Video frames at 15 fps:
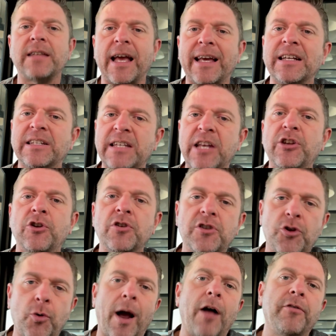that
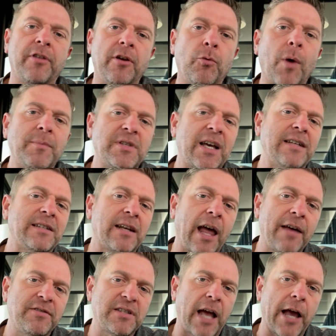continues throughout the website's
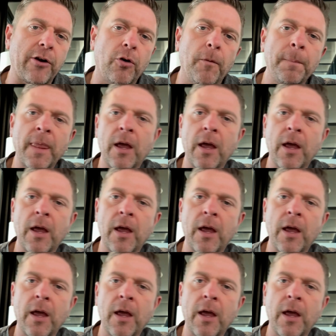lifecycle.